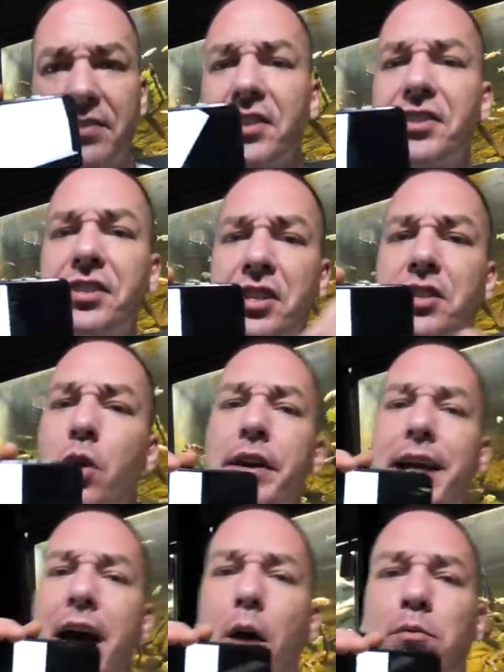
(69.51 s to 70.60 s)
This is just going
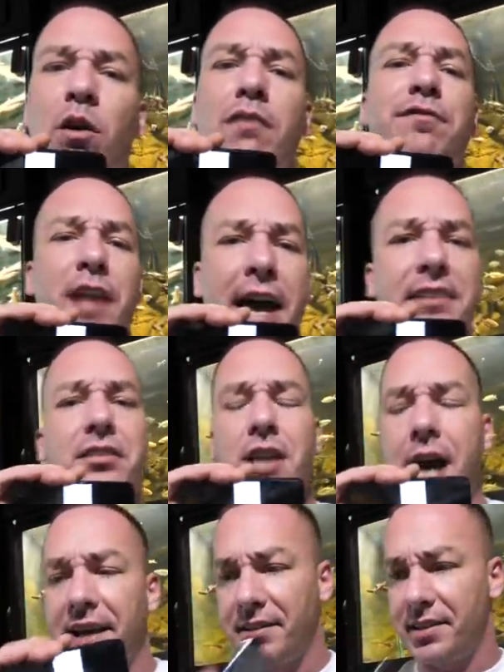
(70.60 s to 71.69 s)
to help reflect
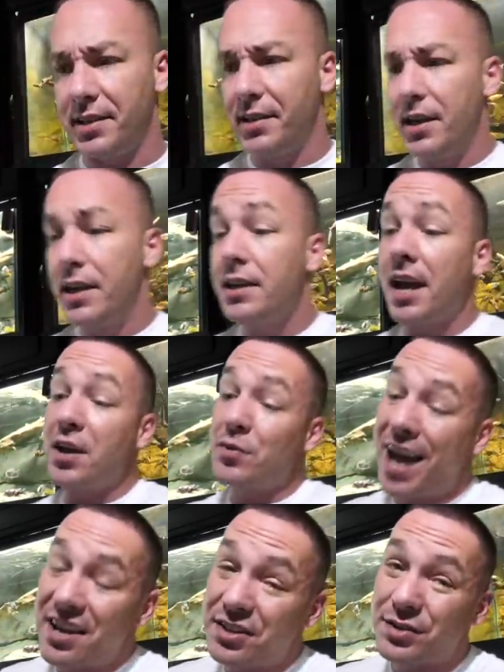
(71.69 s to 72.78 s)
light. Now you
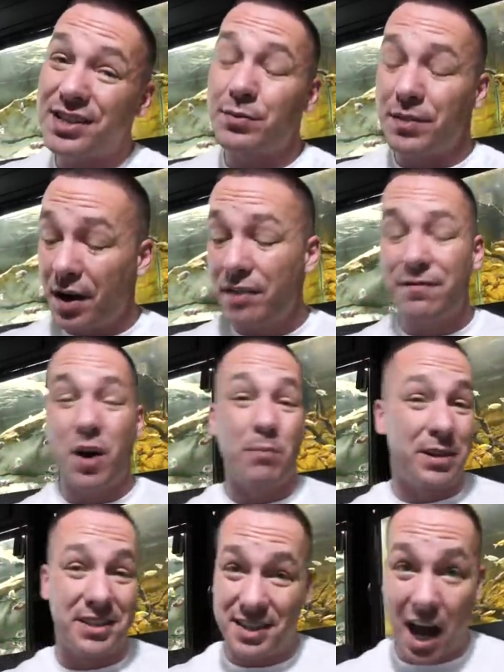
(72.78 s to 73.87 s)
can do this without a phone,
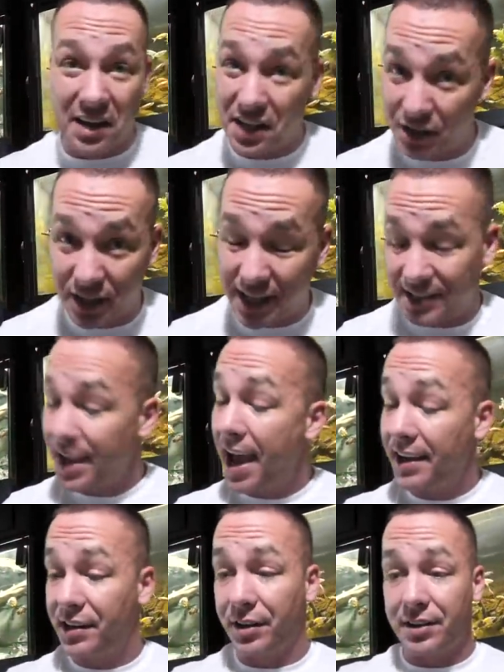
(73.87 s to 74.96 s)
but it's not nearly as
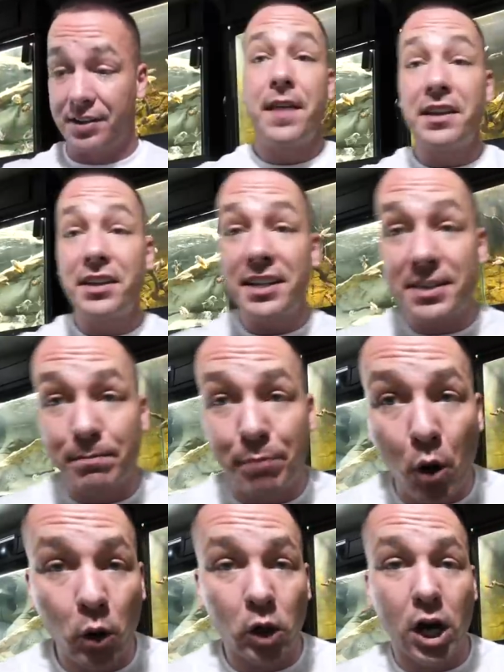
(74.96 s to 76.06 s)
accurate. Then you need some
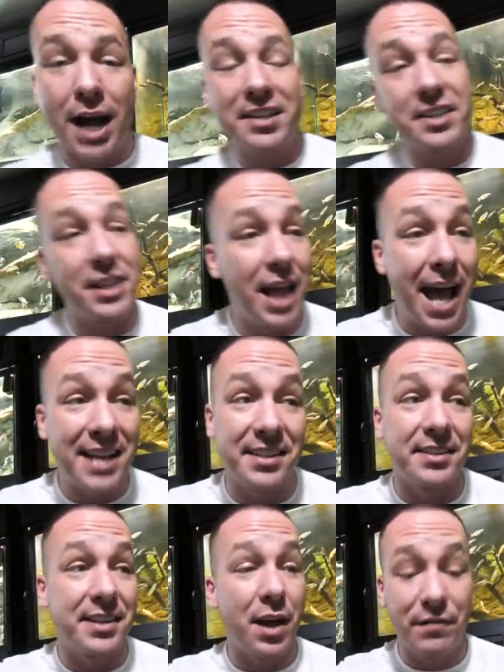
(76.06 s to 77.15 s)
polarized
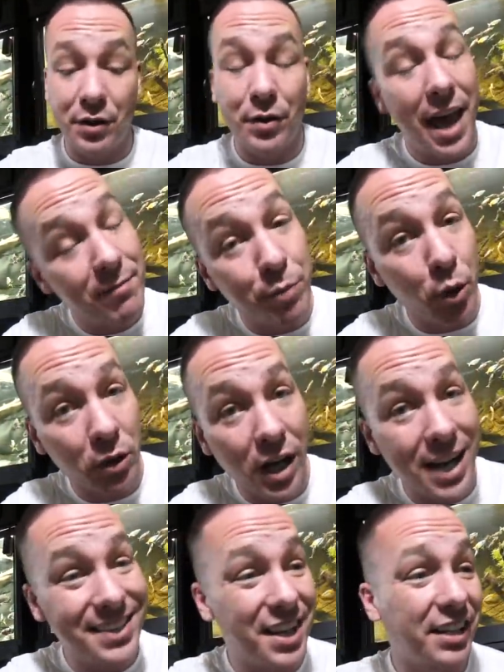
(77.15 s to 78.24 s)
glasses. Now if you don't have
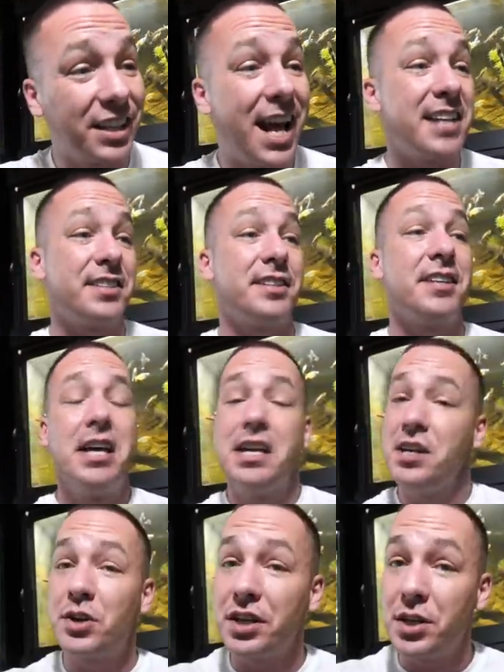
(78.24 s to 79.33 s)
polarized sunglasses,
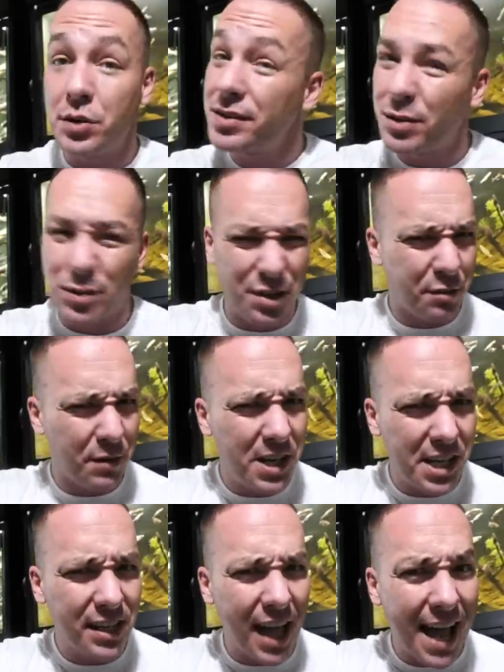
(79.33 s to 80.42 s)
you can use those three
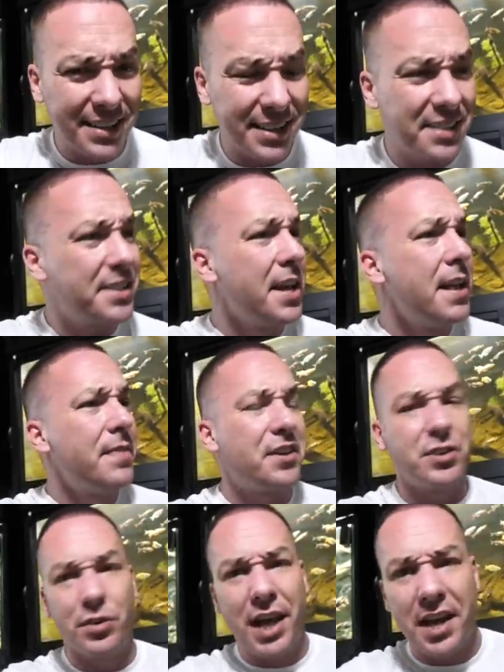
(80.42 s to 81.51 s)
D glasses
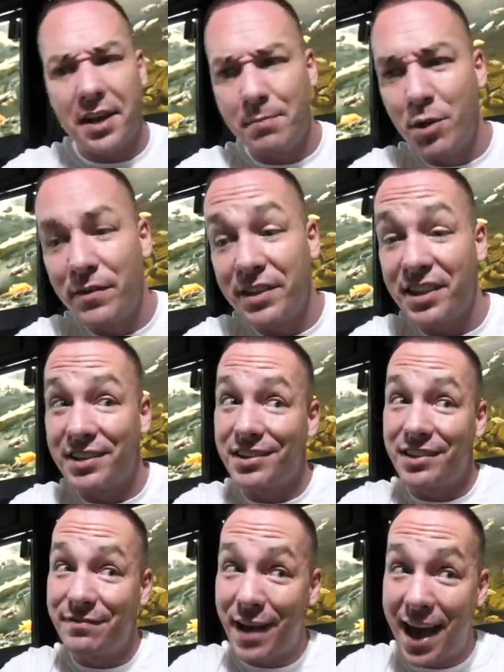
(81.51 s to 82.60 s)
that you'll get at a movie theater.
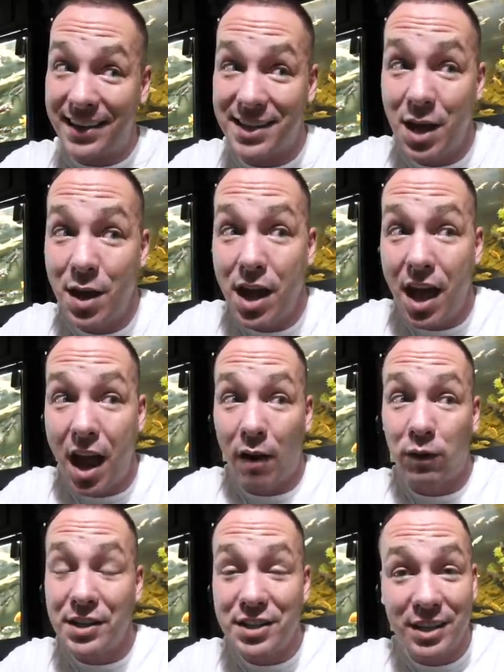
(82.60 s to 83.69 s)
In fact,
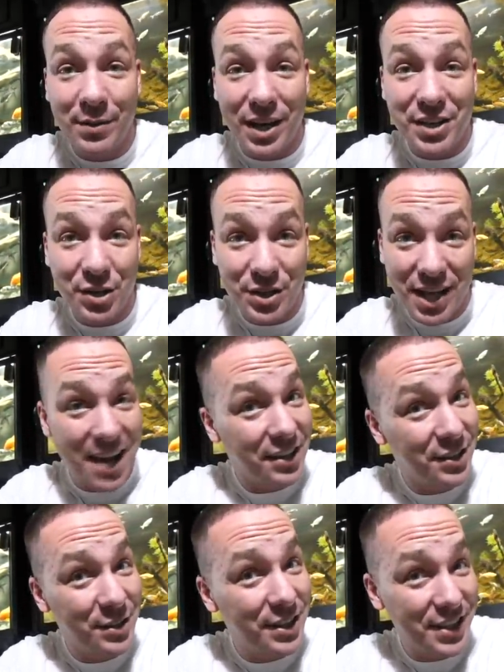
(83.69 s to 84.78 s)
originally when I showed you how to
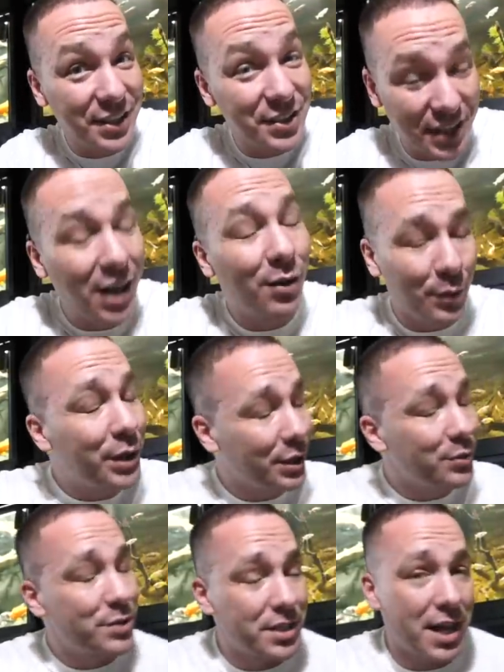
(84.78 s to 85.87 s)
do this years ago, we
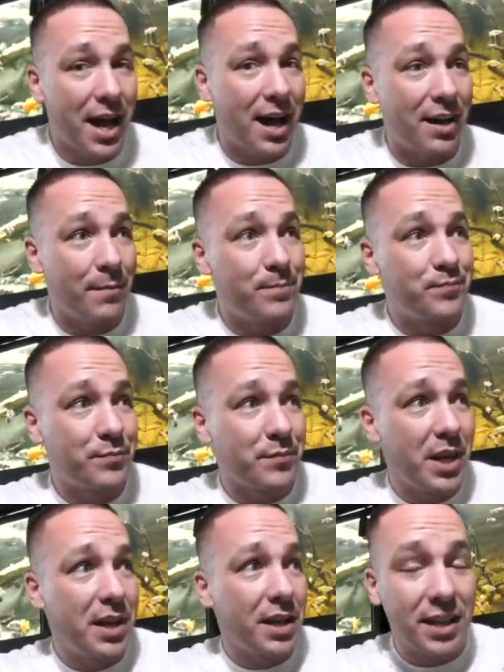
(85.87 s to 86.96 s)
used uh,
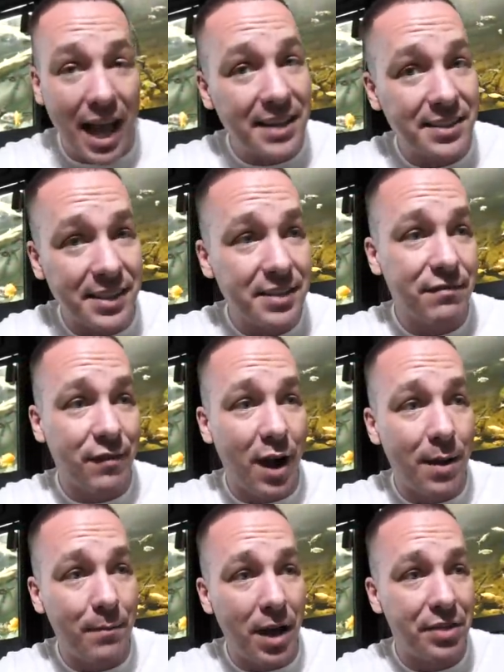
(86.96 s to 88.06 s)
glasses
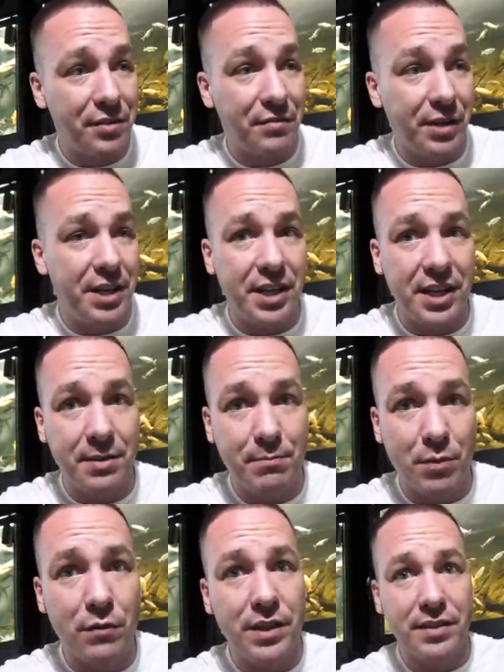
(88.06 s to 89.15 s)
from a three D
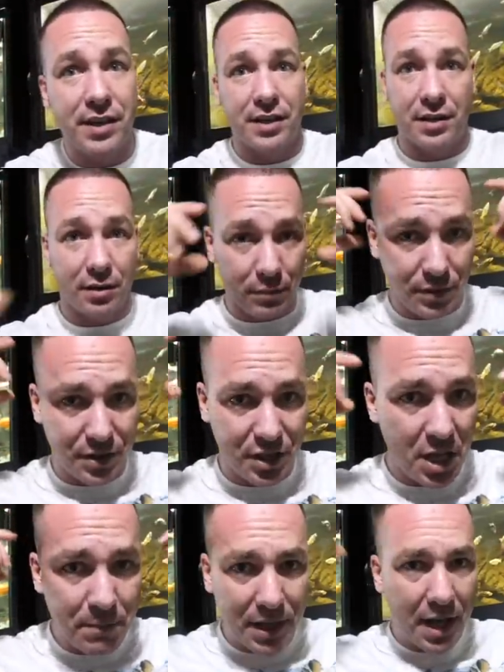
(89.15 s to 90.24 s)
movie theater.
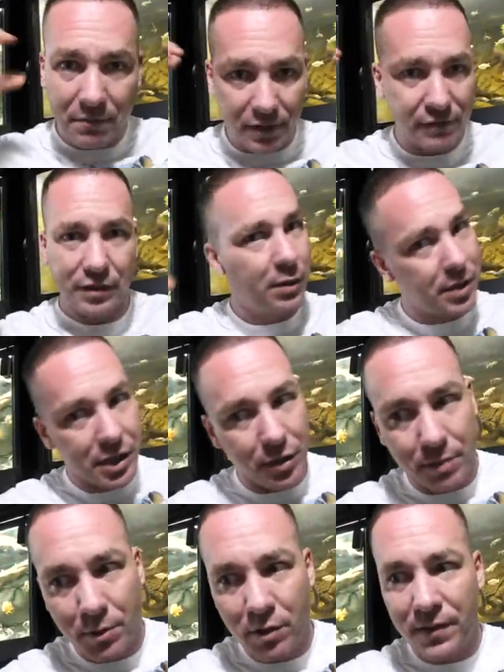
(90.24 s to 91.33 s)
Cheap, you get them for free when you go to
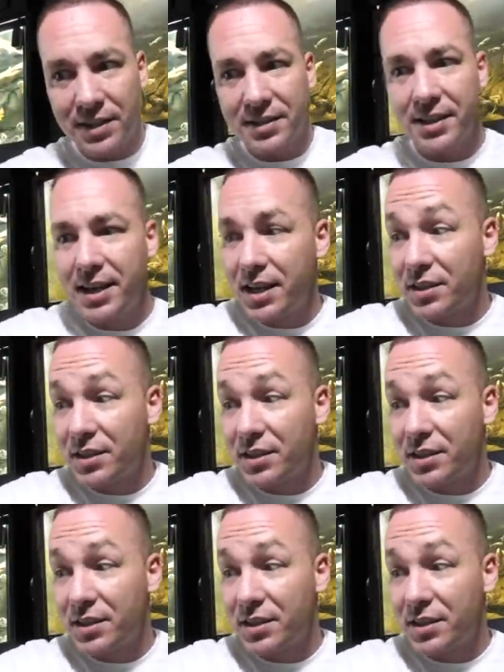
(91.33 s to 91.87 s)
the movies.